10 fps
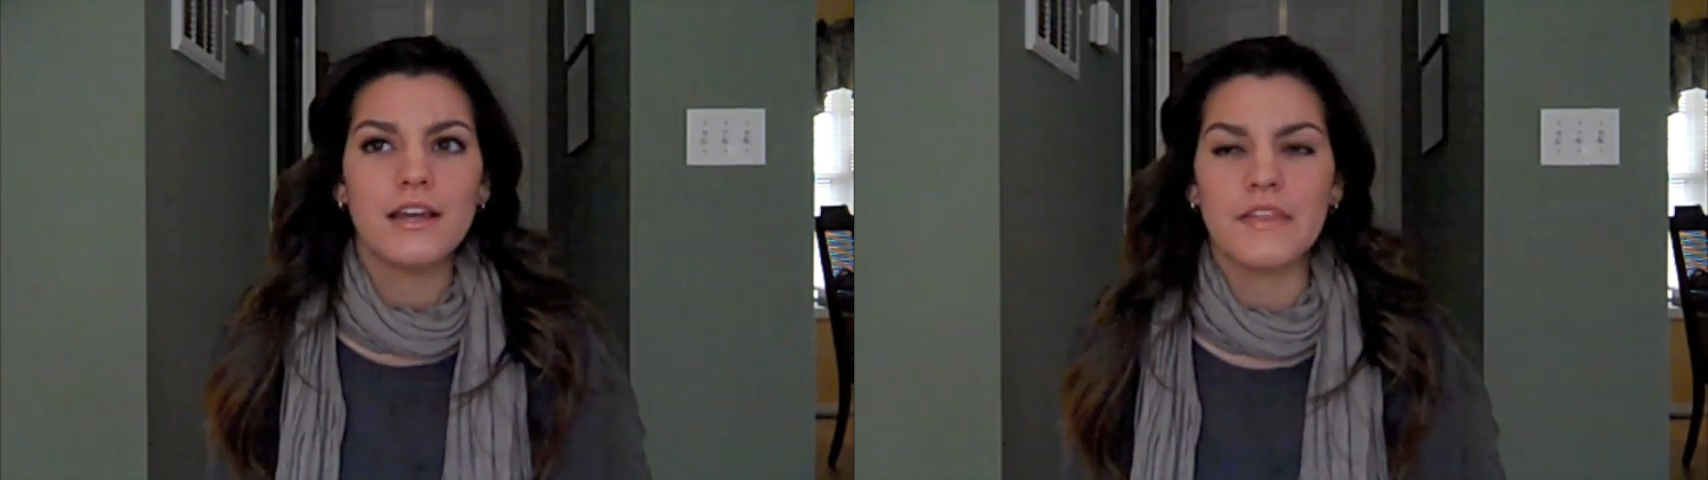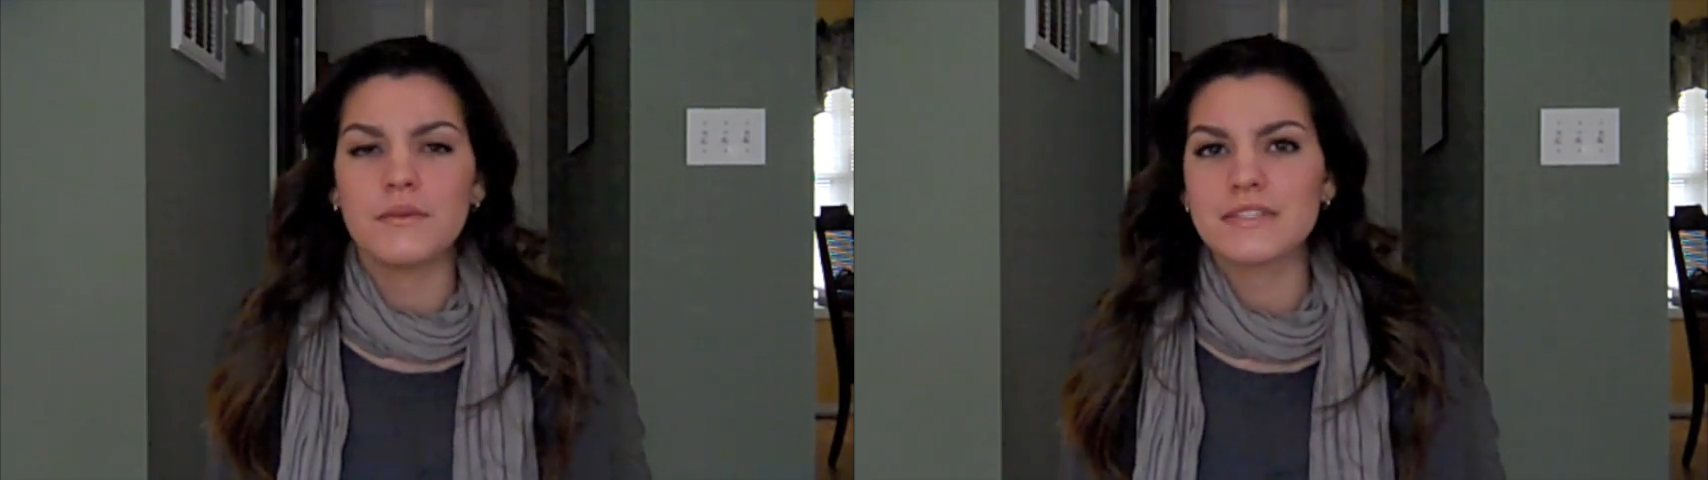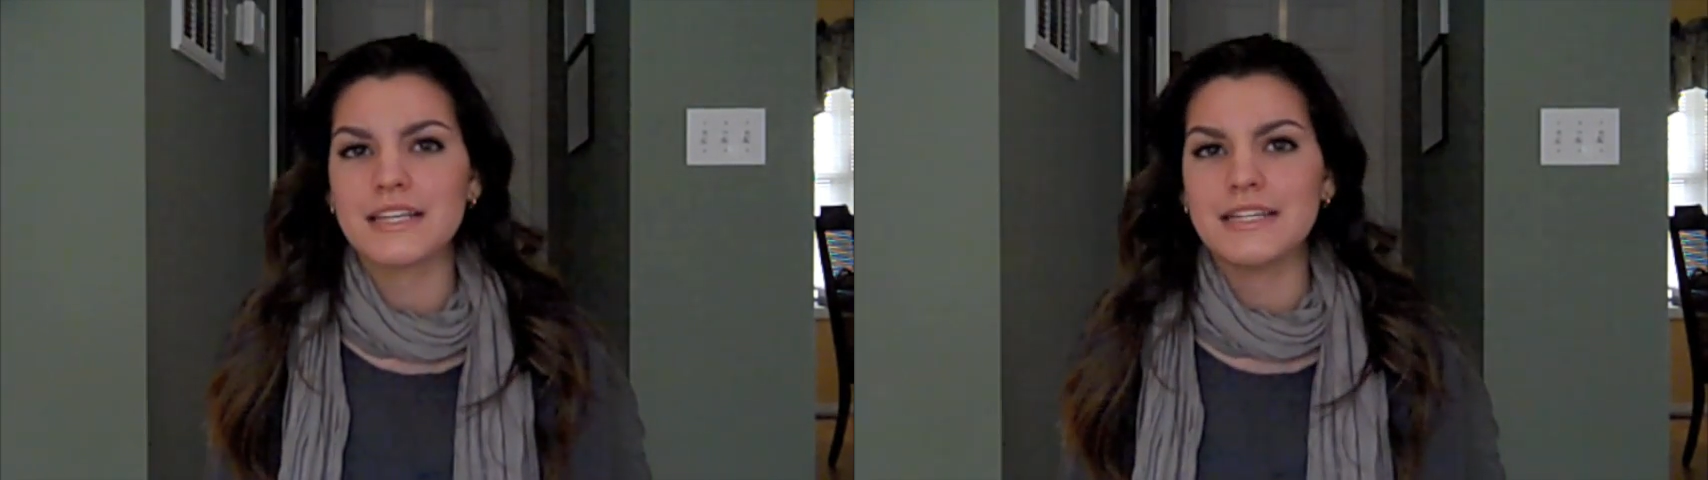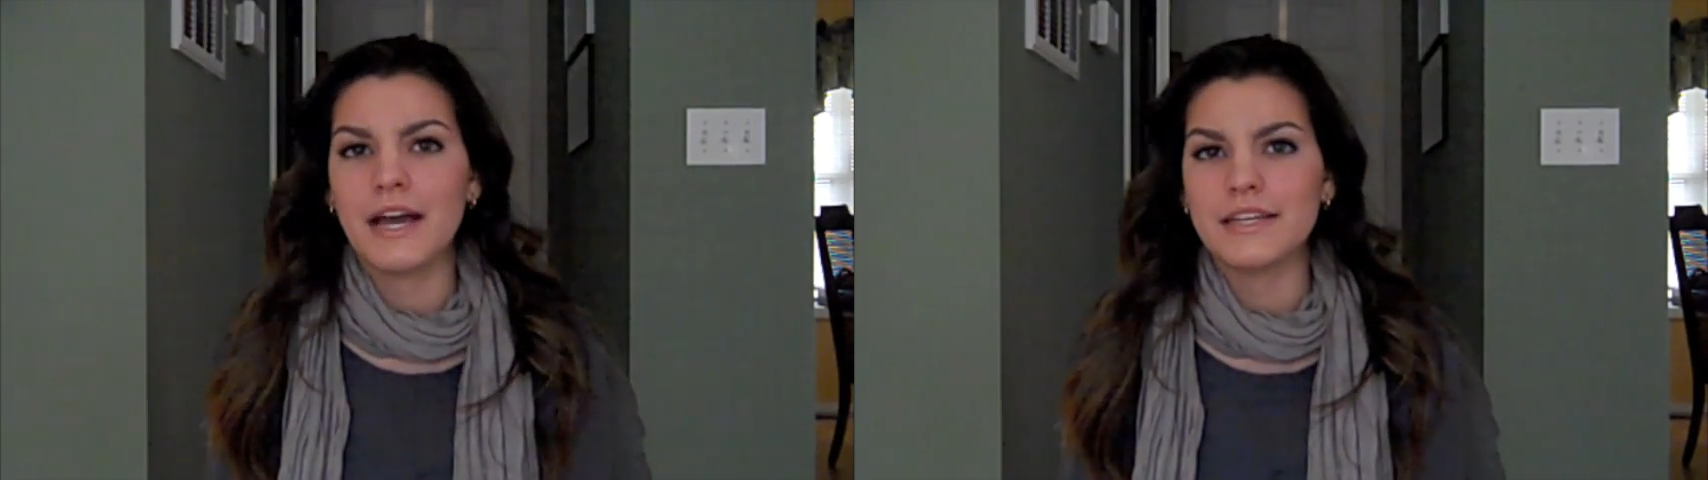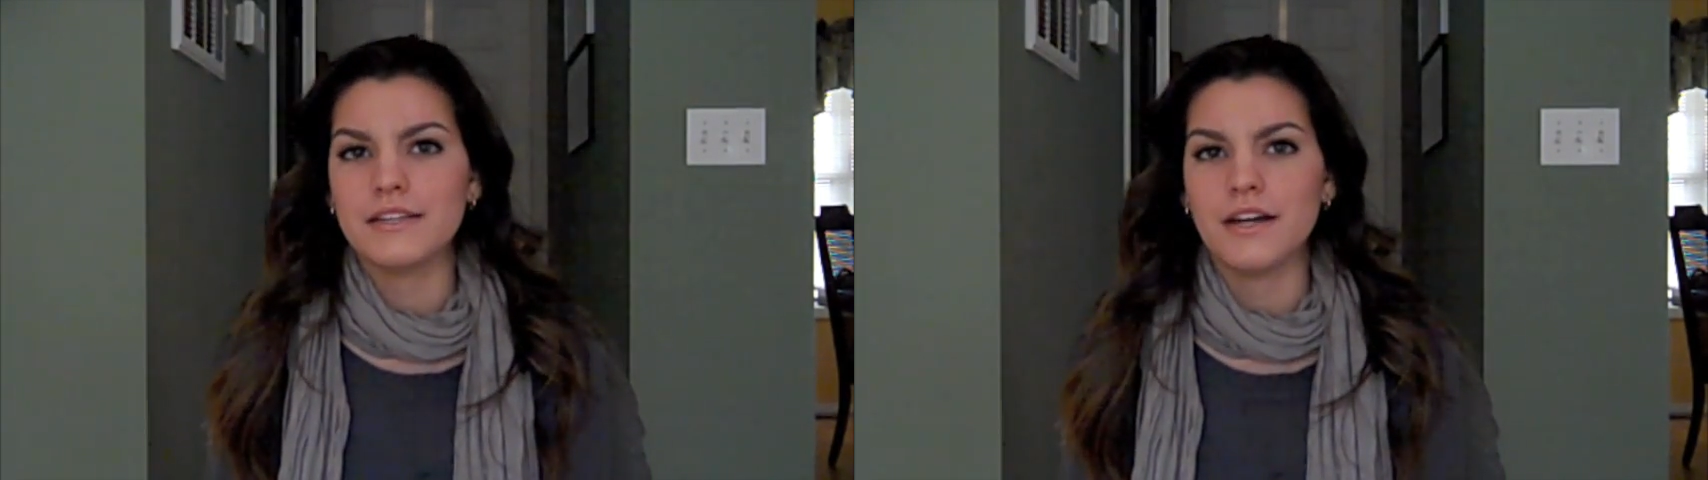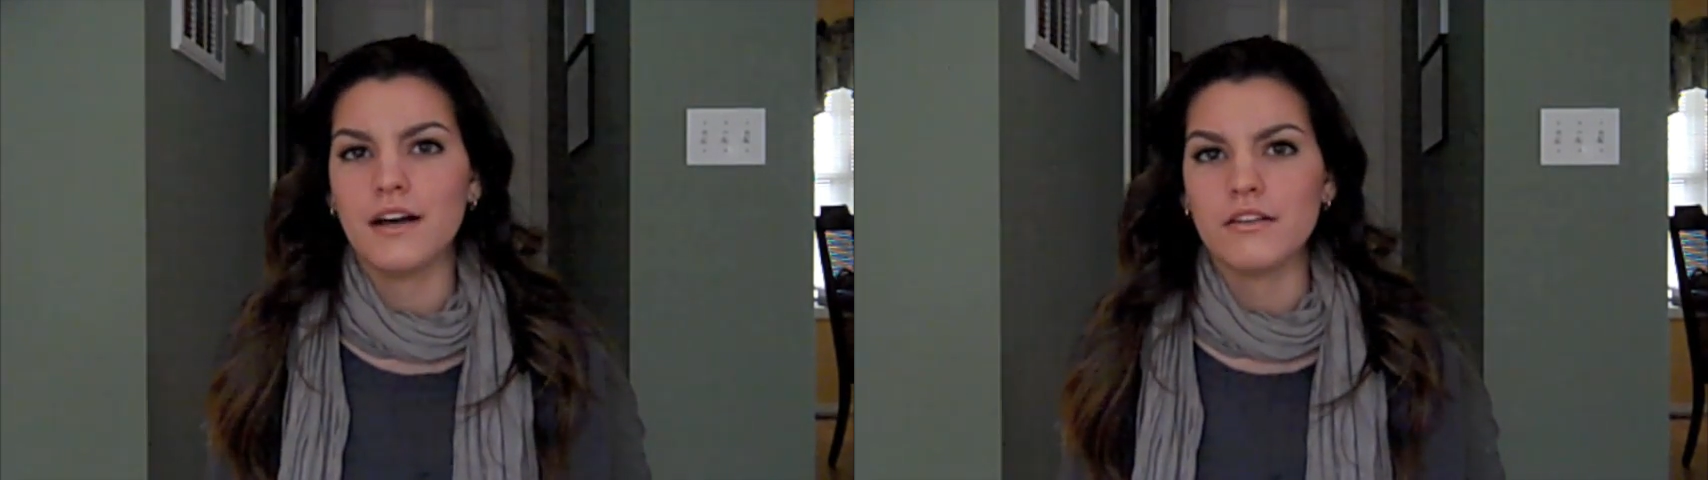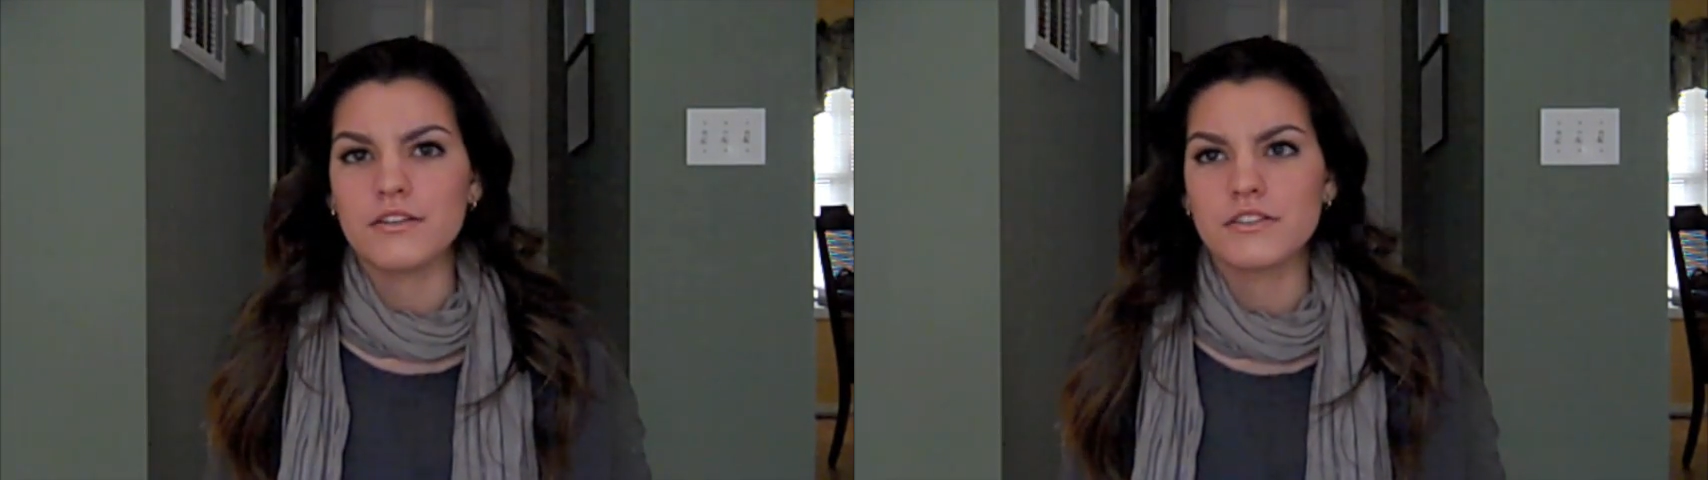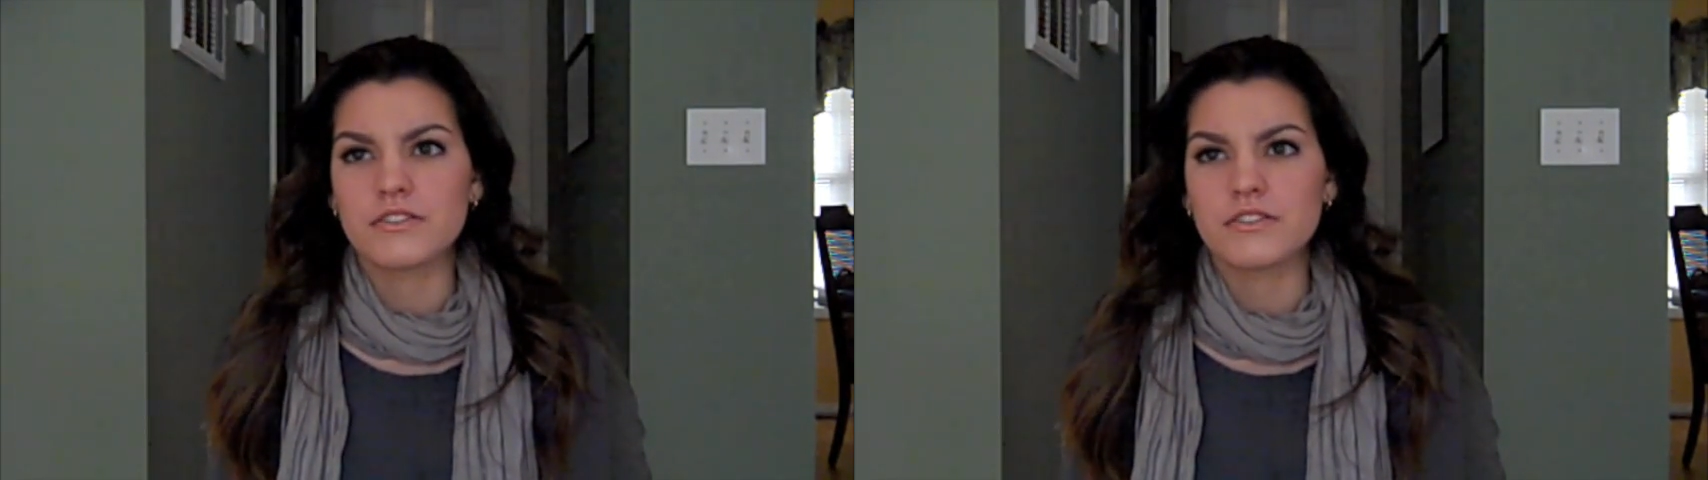I think it was like $90,